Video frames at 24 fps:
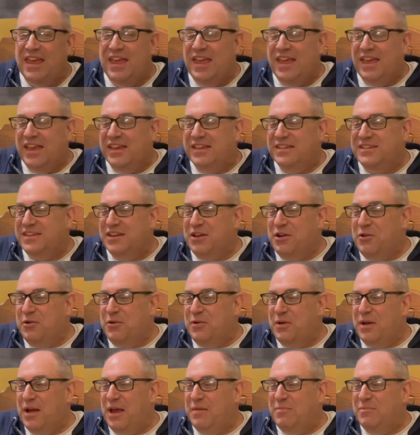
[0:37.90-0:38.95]

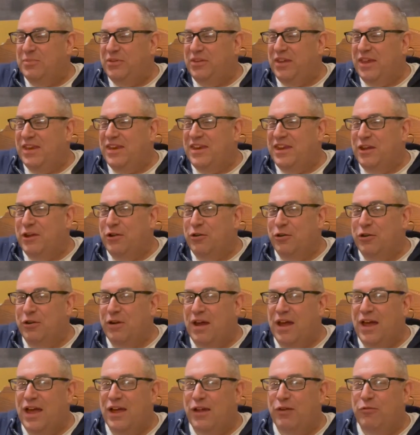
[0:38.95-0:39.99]
So I'm sitting here
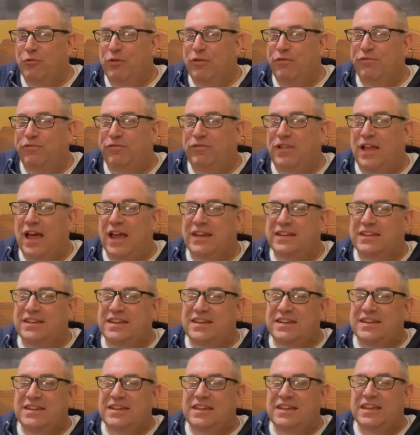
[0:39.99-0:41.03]

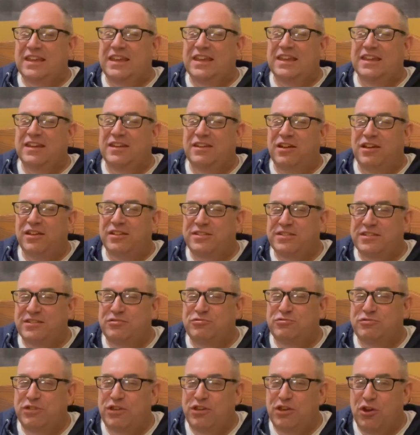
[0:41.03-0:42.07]
reflecting in
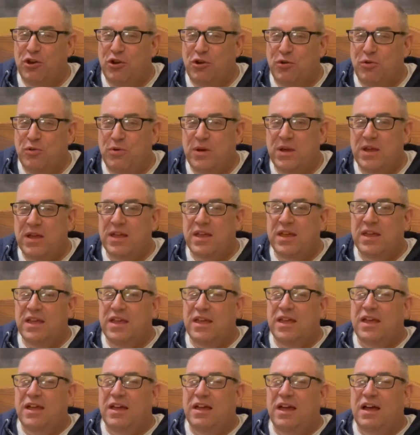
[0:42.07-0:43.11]
Studio
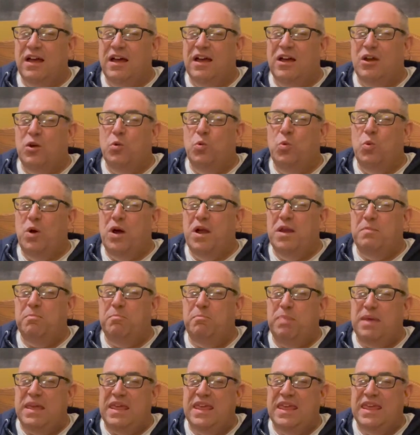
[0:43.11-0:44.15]

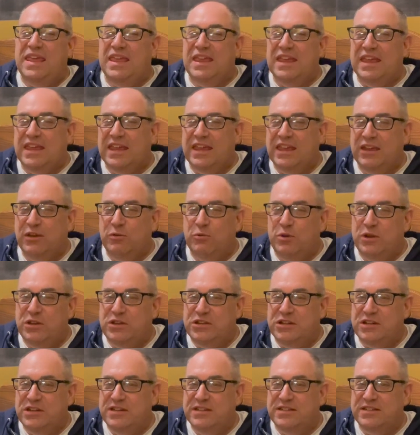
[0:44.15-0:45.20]
1B, which
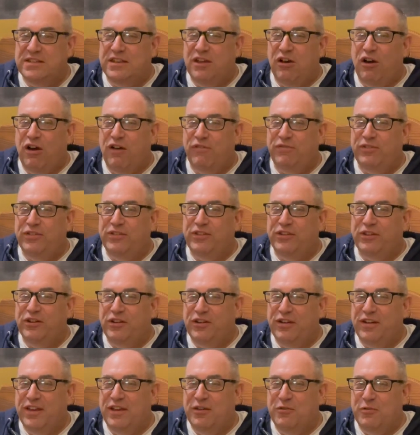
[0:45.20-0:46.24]
is the office
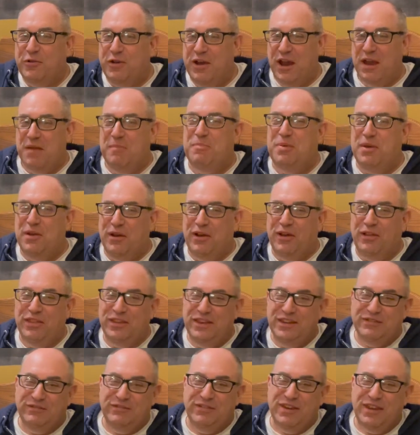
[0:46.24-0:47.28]
area where I put all
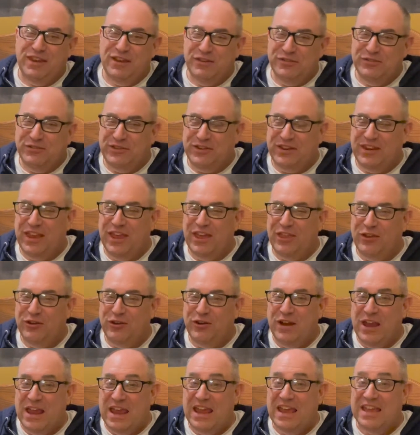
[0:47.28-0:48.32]
these videos together.
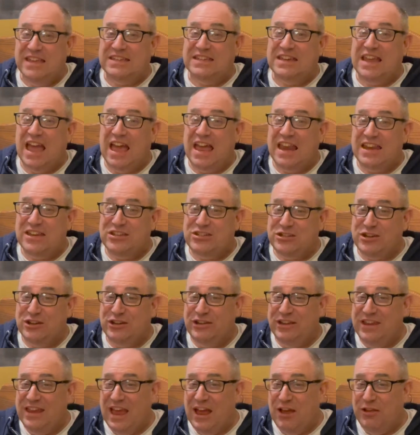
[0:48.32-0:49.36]
It's kind of
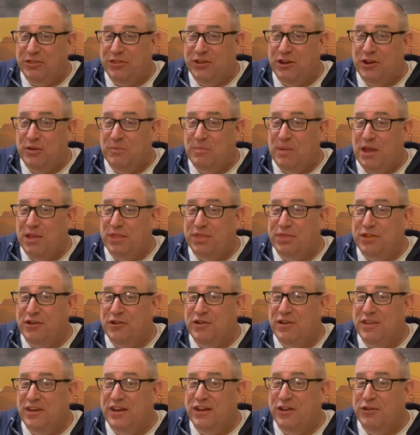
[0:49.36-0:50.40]
chilly out there, about
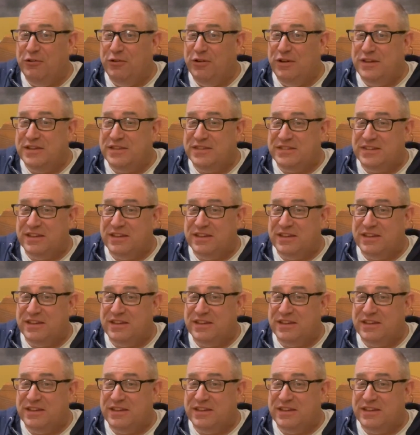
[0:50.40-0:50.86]
30 degrees